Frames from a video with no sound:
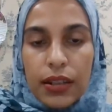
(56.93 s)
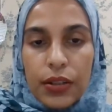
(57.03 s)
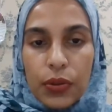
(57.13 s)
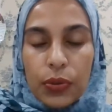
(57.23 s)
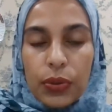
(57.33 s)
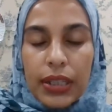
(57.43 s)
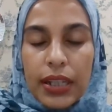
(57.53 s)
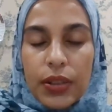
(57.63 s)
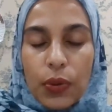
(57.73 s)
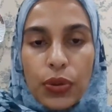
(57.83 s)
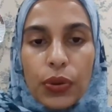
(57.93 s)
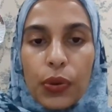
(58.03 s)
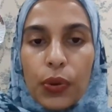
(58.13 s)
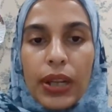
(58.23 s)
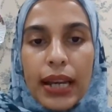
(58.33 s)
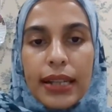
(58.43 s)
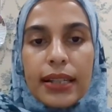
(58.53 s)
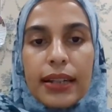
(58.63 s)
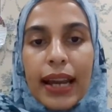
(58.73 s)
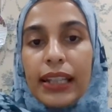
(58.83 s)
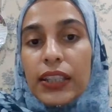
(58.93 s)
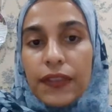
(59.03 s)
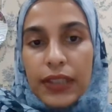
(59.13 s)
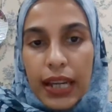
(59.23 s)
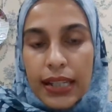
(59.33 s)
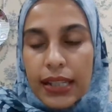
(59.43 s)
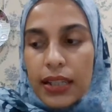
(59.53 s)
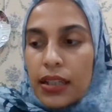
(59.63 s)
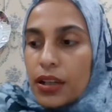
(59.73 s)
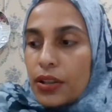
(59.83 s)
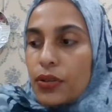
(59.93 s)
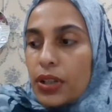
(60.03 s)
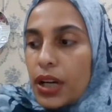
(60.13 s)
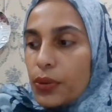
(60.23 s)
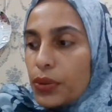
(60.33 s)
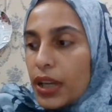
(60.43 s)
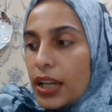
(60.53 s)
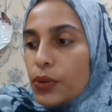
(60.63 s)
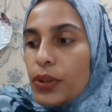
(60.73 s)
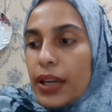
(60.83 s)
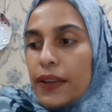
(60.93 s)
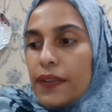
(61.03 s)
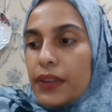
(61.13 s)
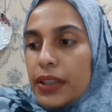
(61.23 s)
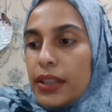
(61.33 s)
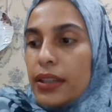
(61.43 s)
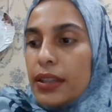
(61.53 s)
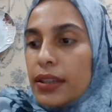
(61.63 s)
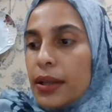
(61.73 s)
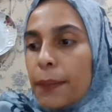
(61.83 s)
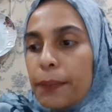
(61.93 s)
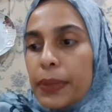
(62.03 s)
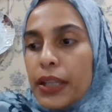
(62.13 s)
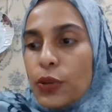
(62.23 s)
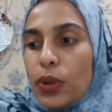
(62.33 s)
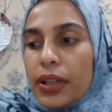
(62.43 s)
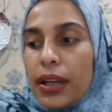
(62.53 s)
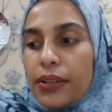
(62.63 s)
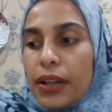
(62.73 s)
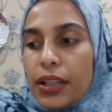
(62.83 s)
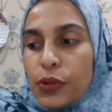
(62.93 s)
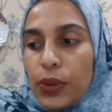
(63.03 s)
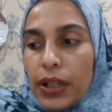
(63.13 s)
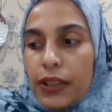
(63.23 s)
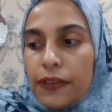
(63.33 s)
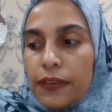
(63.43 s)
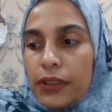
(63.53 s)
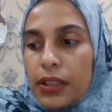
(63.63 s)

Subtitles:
So it is also known as negative tax. So now you can look at the page 112,